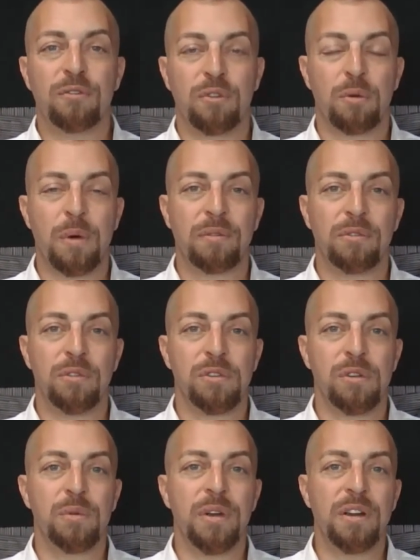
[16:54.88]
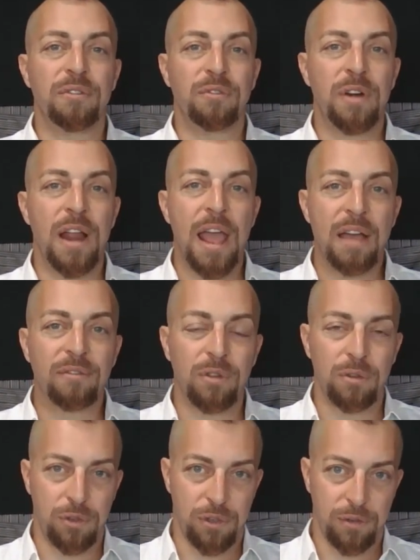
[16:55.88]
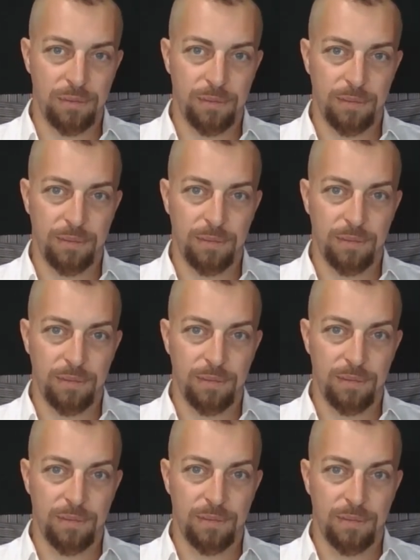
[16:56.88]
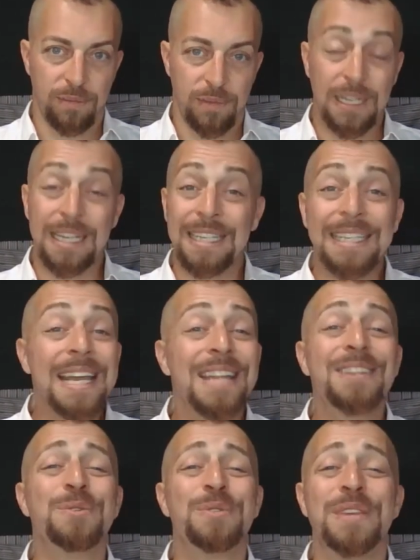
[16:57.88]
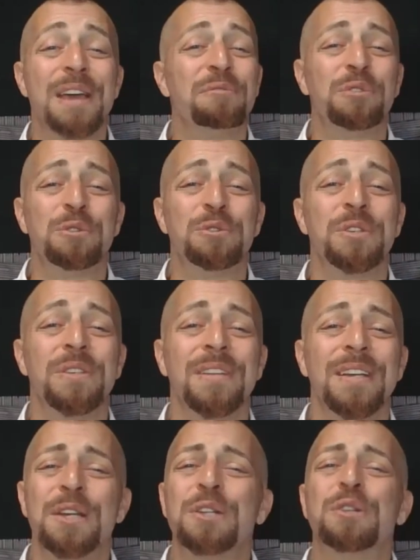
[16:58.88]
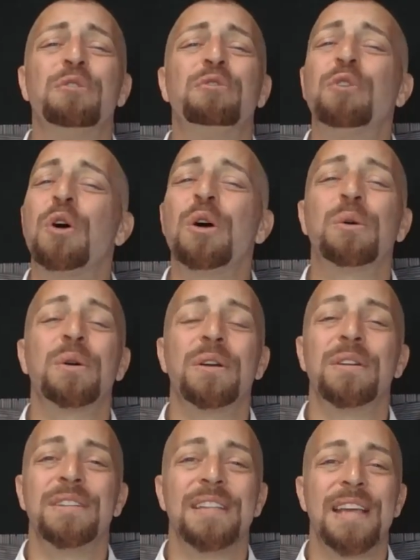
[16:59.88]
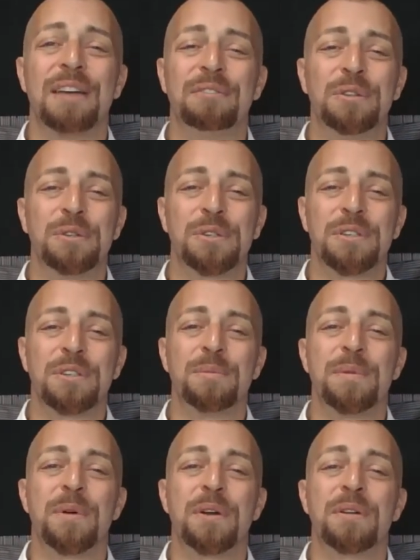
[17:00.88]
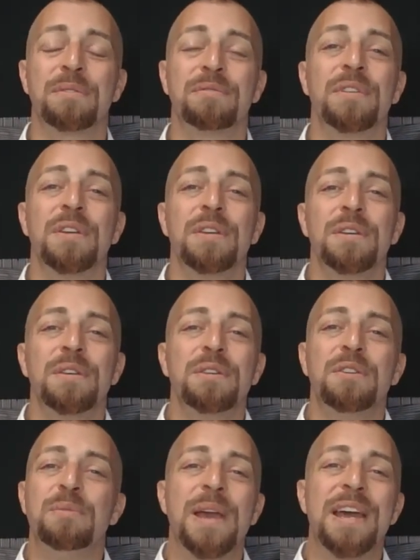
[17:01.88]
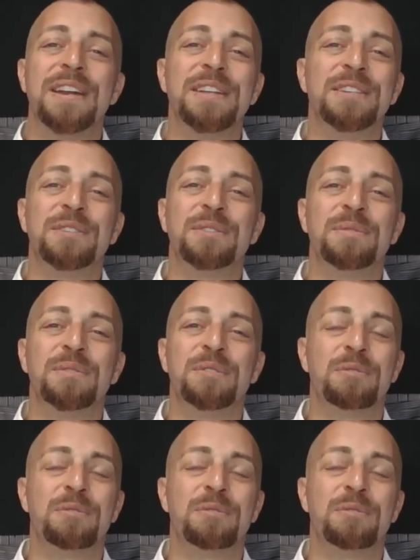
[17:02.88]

here for a revolution. We're here for an evolution. To continue the evolution, to forward the evolution, to be part of humanity's